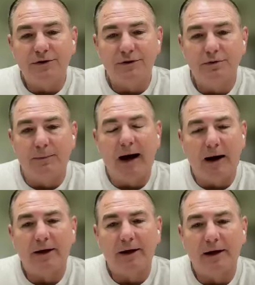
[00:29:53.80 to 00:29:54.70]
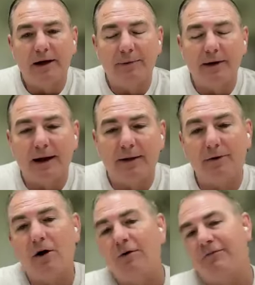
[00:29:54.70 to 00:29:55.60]
message about how we can come
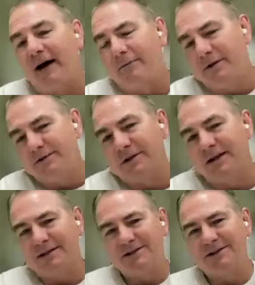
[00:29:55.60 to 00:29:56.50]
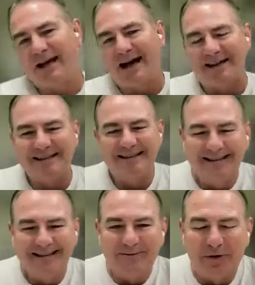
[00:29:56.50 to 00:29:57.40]
together. And all five of those kids
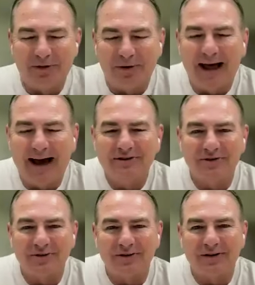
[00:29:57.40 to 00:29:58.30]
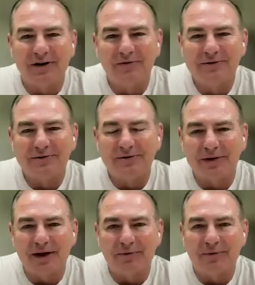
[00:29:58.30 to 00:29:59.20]
signed with their last year in
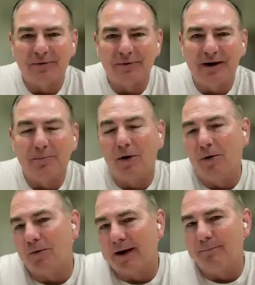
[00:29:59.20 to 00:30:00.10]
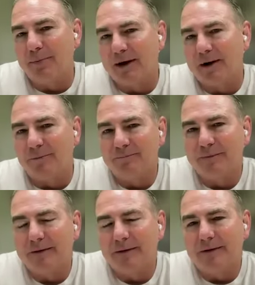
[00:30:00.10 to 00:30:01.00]
COVID to another uh, program
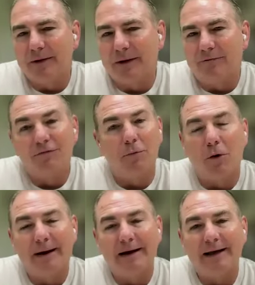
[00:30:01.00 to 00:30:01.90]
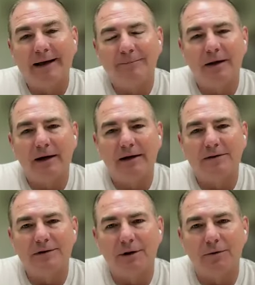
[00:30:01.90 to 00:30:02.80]
bigger uh, for more money.
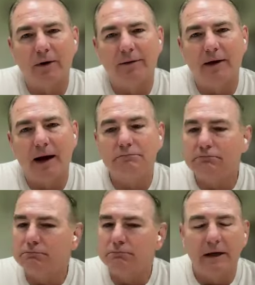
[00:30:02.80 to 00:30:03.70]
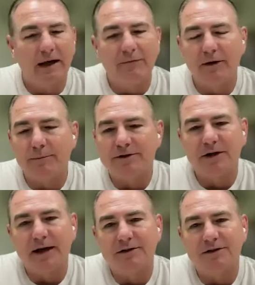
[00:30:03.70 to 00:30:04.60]
And so with that, it gave
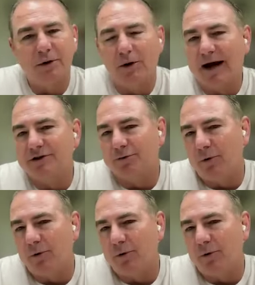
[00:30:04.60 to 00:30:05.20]
them a chance. We